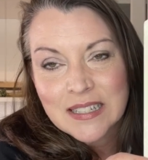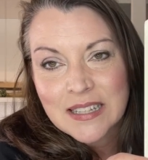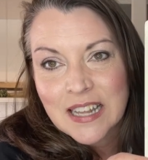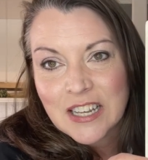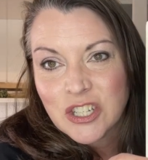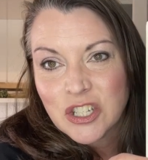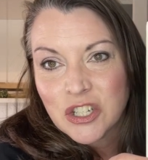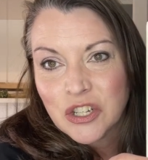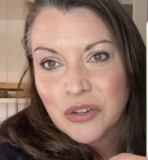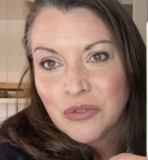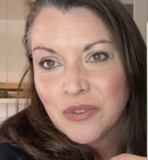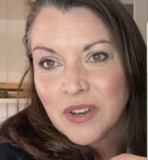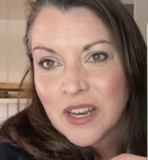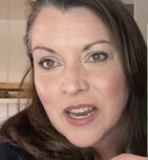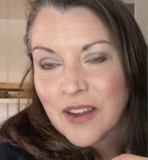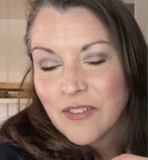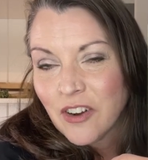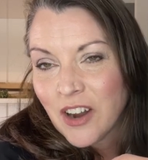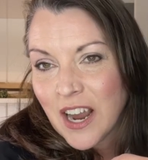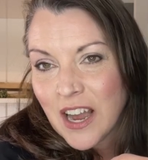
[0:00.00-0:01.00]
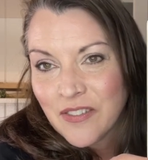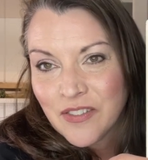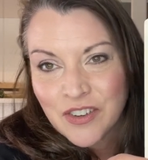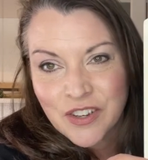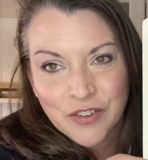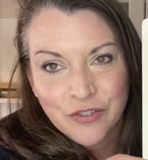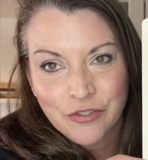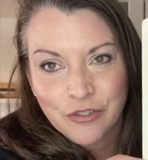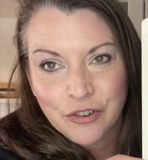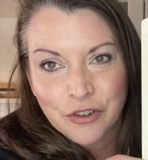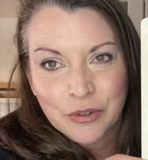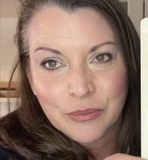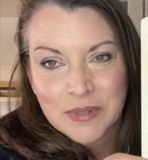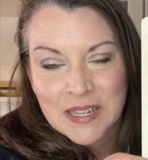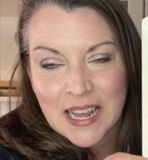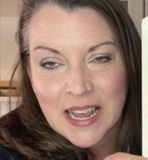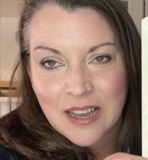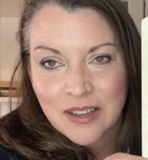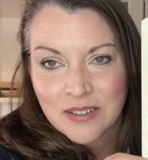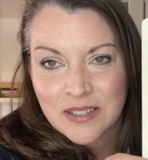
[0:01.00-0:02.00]
that you never have enough room to
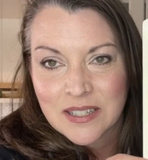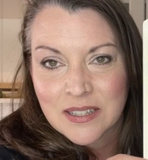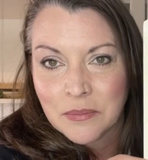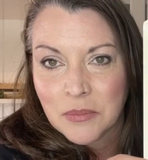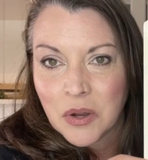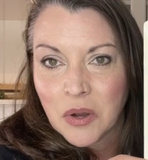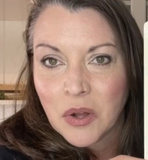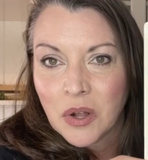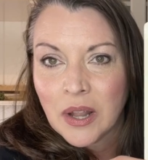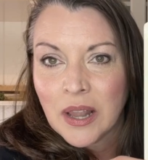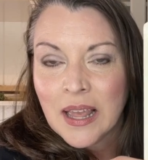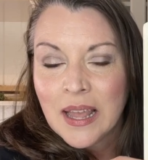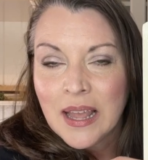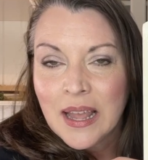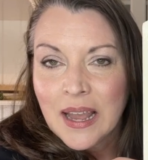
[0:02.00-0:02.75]
house them all.